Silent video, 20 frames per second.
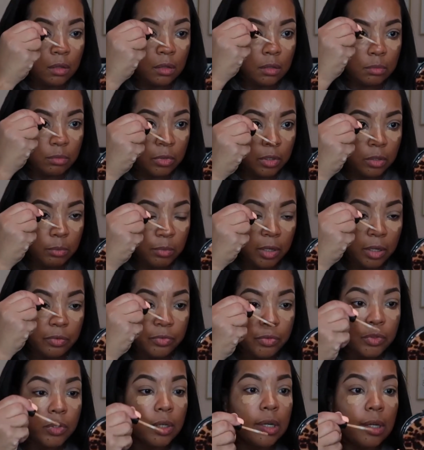middle of my
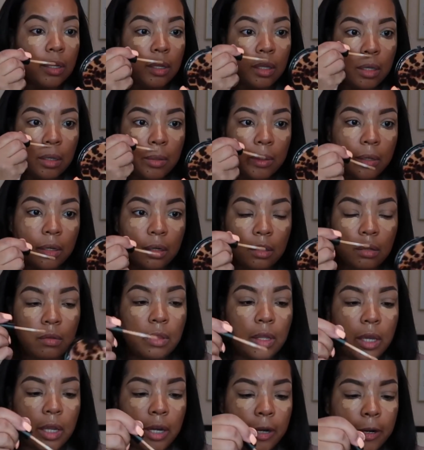forehead, kind of
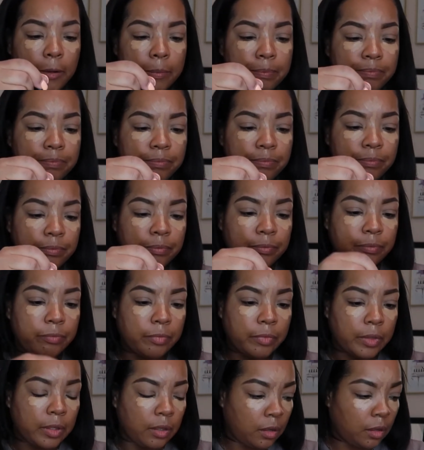there.
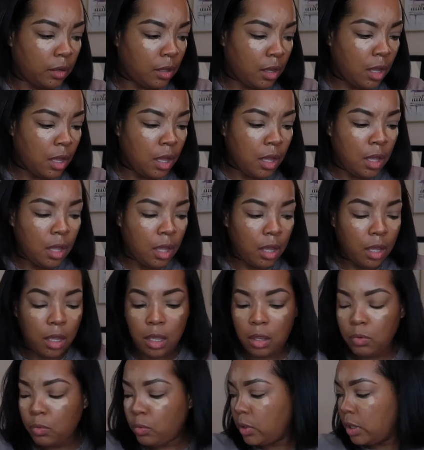
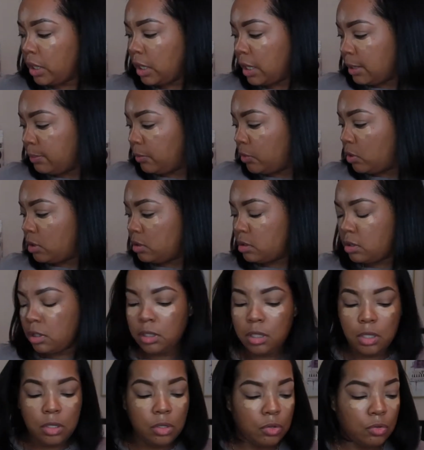And what I'm going to
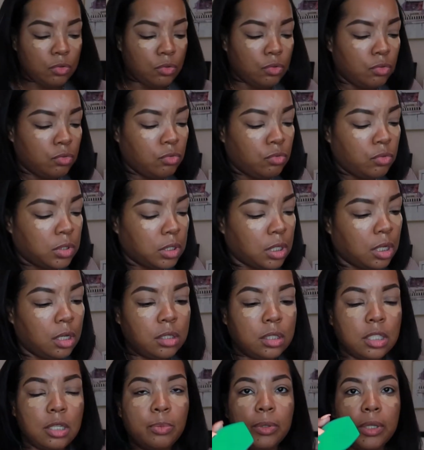use
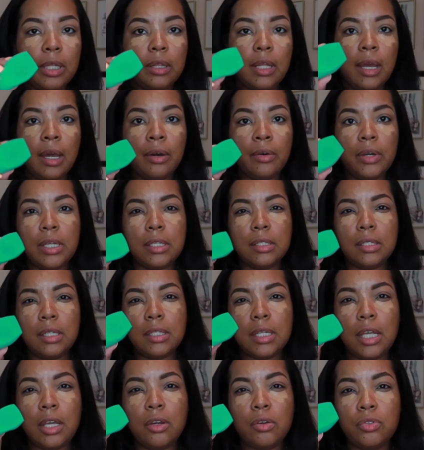to blend that out is this
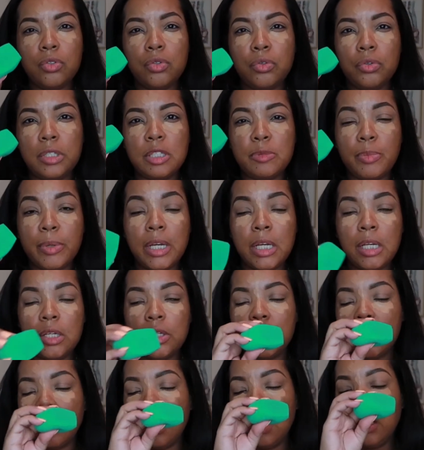EcoTool
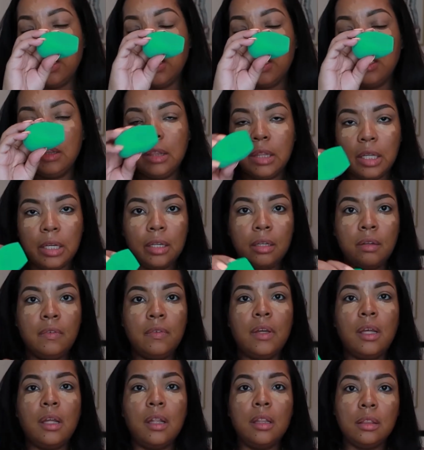sponge. Love,
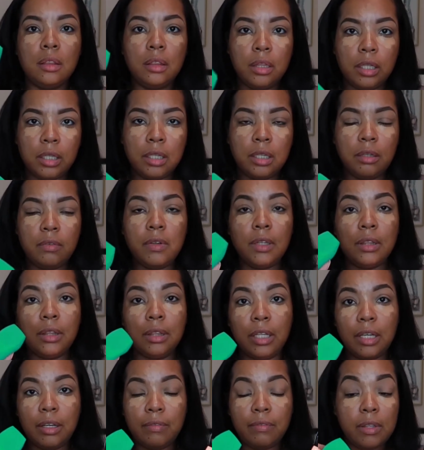love,
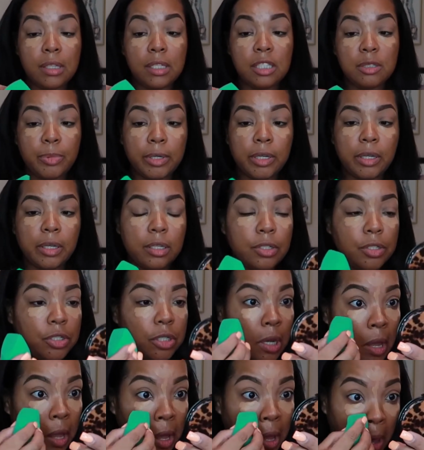love this sponge.
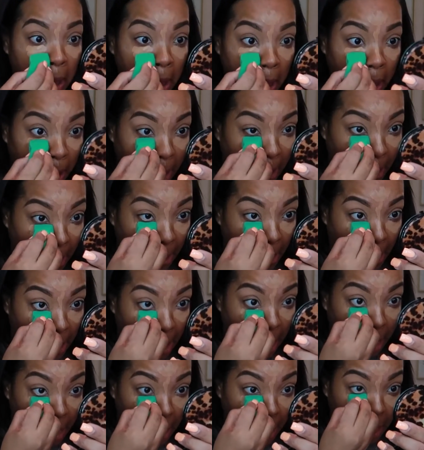
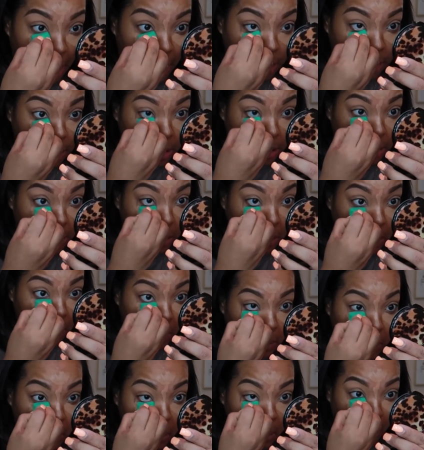It is
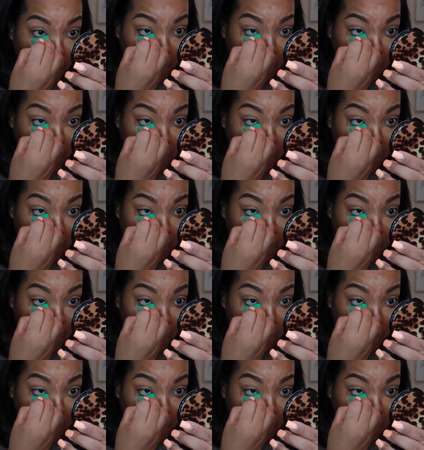so